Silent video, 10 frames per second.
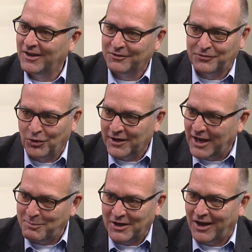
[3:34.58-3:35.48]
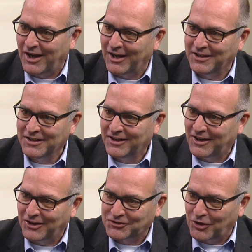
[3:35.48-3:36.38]
fully API'd,
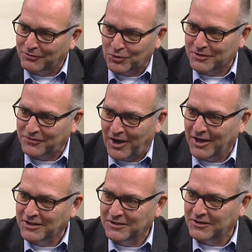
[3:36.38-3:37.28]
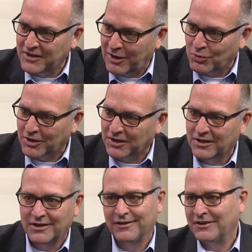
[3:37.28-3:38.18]
uh, software-defined network.
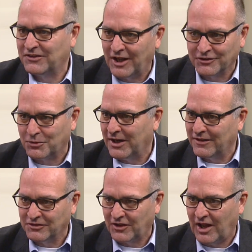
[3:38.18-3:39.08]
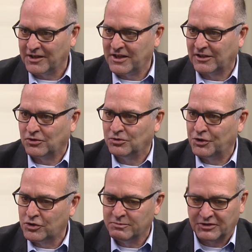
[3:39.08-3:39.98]
That sounds great, and there's a lot of technical
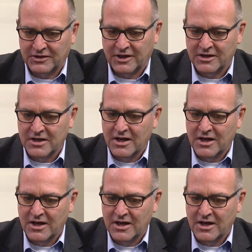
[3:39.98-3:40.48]
terms in there.